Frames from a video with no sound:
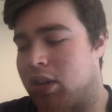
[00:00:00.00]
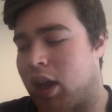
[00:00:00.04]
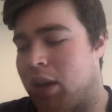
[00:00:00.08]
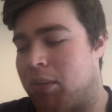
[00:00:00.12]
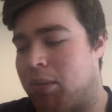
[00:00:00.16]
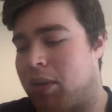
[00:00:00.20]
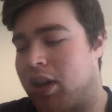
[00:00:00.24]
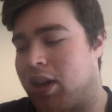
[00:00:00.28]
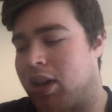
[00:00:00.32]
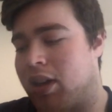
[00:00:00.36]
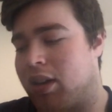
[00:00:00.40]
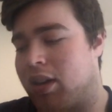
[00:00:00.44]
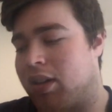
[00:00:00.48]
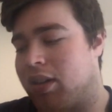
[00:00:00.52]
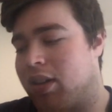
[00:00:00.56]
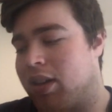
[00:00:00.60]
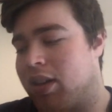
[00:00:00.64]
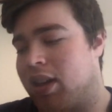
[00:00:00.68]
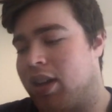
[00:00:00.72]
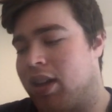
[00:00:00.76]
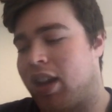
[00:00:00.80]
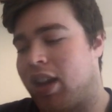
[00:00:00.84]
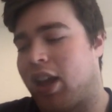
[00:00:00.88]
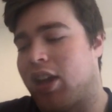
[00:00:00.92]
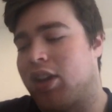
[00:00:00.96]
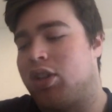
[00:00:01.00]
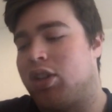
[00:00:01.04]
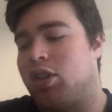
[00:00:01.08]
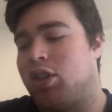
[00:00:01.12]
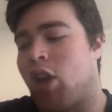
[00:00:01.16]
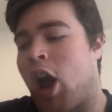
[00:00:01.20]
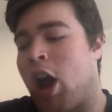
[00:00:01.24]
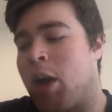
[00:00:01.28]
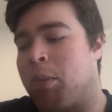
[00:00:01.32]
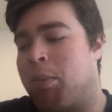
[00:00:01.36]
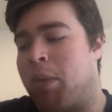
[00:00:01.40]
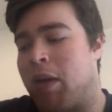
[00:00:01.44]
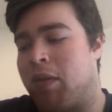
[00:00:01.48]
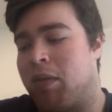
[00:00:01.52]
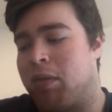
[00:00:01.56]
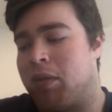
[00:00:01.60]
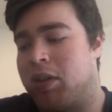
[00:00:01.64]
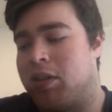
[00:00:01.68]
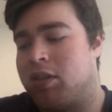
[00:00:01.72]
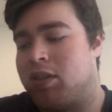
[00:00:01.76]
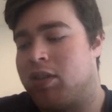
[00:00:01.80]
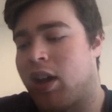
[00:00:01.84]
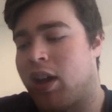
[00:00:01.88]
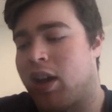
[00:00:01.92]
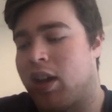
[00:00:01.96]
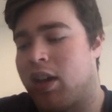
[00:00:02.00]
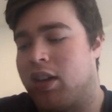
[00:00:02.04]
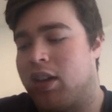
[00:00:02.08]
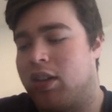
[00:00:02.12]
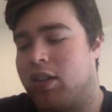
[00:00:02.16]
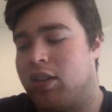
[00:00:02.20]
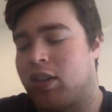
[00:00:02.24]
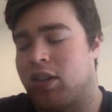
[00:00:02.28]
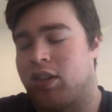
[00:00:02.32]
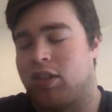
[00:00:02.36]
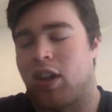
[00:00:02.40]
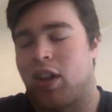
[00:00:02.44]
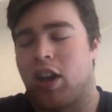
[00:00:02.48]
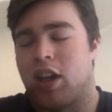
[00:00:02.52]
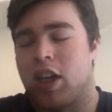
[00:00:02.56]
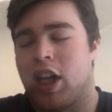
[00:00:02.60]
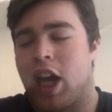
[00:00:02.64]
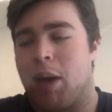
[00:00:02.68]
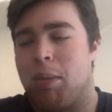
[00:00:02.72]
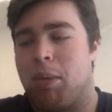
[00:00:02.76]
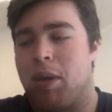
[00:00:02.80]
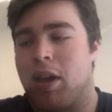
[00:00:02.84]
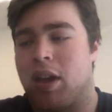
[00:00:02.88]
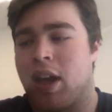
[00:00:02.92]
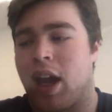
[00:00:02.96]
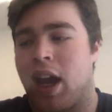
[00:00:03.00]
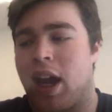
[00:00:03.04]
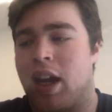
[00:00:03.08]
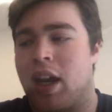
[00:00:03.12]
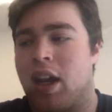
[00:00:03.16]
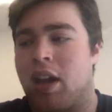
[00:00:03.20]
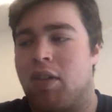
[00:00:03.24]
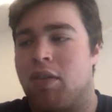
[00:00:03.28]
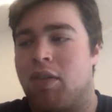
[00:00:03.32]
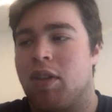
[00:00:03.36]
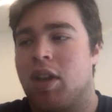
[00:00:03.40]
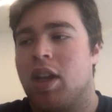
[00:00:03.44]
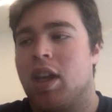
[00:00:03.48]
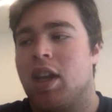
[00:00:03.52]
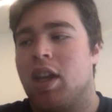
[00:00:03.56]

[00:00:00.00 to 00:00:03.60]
I mean, not a shock, but everyone saw it coming kind of.